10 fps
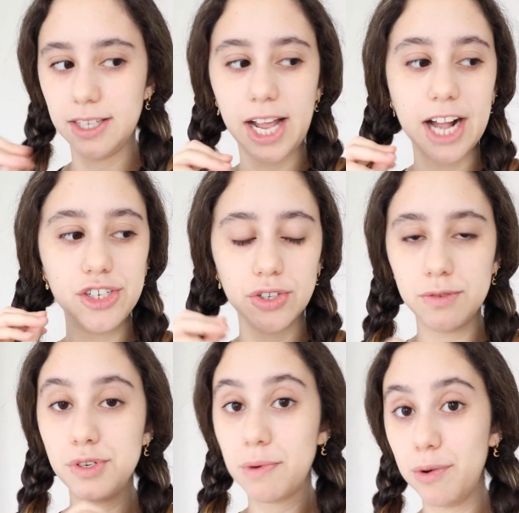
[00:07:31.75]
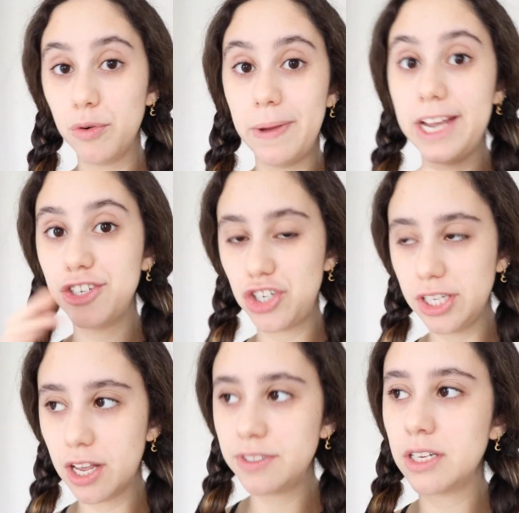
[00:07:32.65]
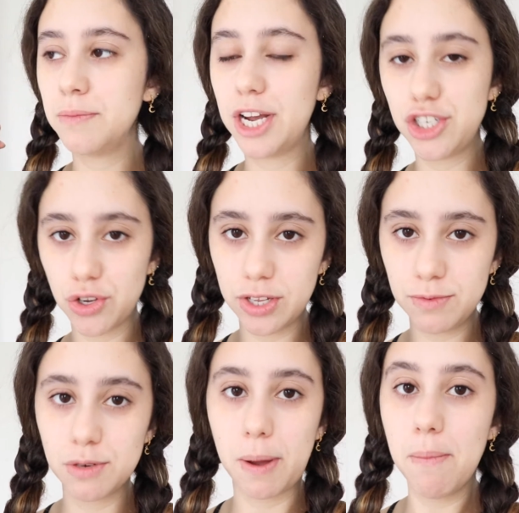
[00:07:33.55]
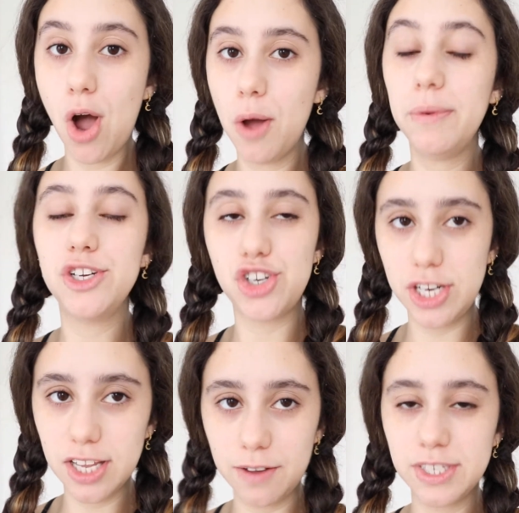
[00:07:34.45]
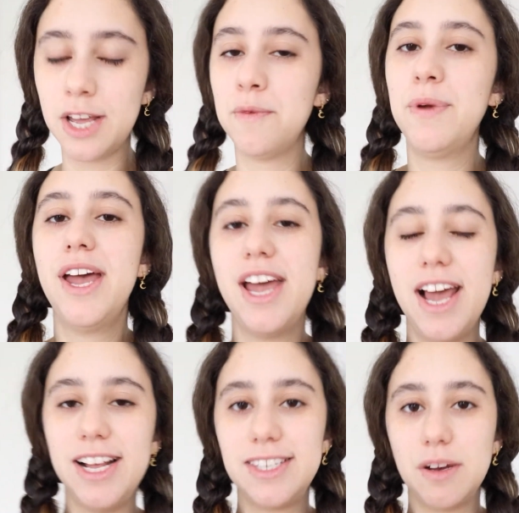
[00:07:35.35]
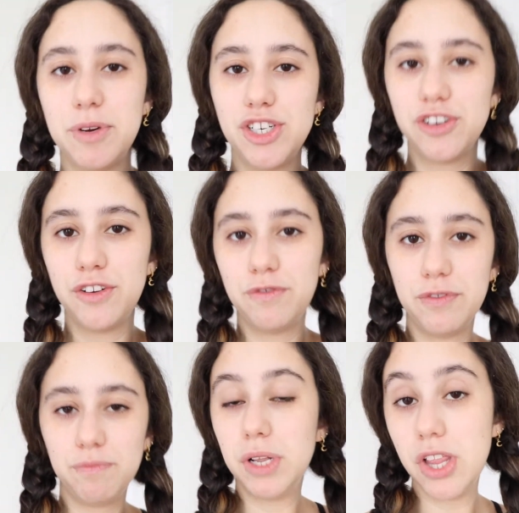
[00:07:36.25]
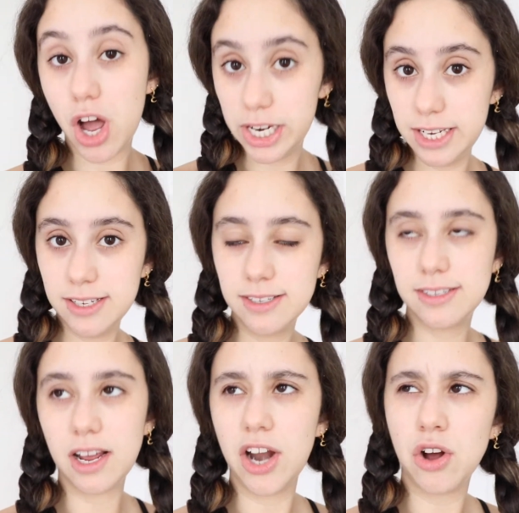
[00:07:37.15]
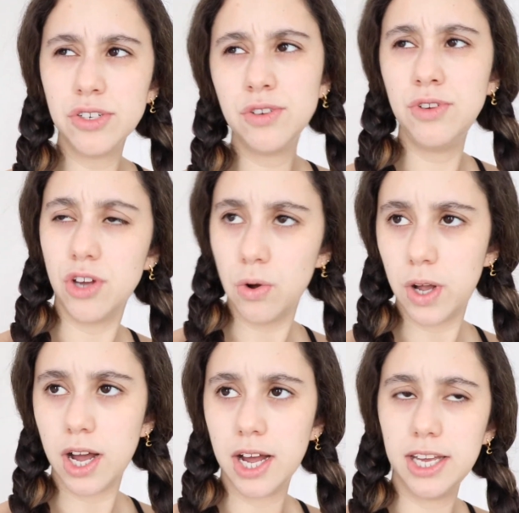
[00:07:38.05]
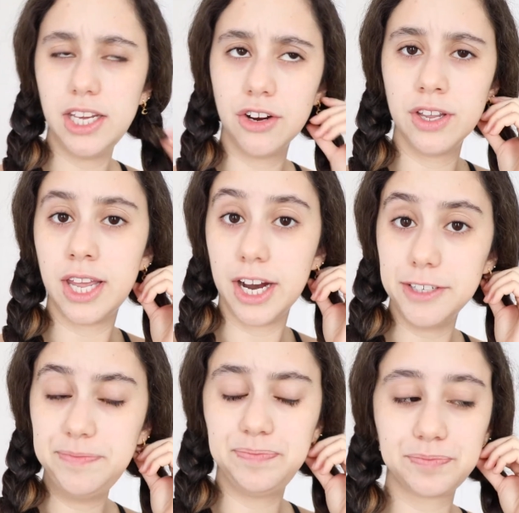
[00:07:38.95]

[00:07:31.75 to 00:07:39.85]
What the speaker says: Like, I showed them to my roommate, she loves them. I showed them to my mom, she loves them. It's a bunch of Pilates and also yoga here and there.